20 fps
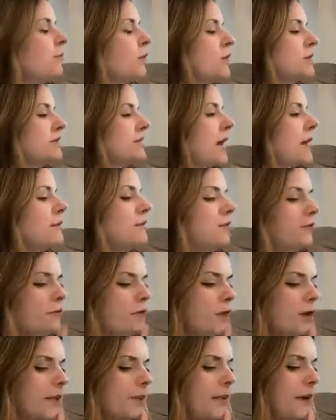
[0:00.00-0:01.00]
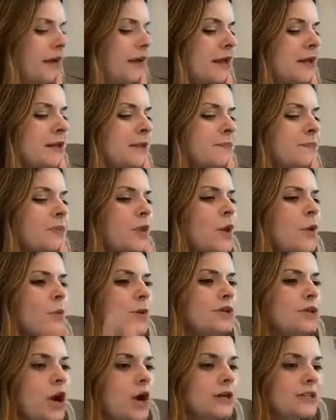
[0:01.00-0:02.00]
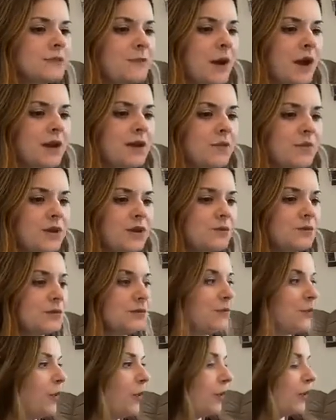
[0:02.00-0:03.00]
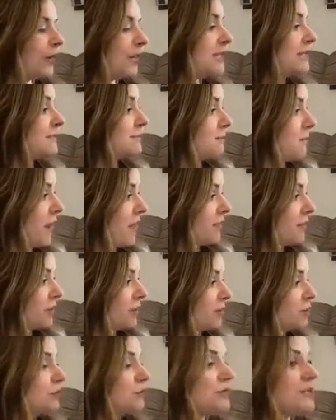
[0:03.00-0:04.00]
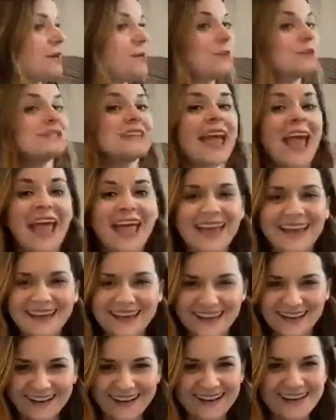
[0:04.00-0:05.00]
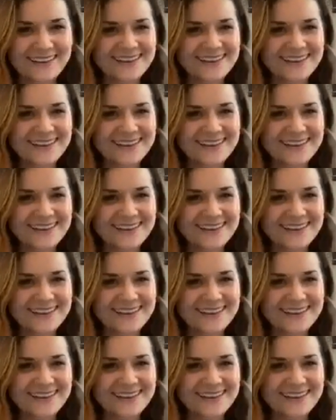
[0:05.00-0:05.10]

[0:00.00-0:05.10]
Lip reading: one time before, but we talked about him when he was born. His mother, whose name was Hannah.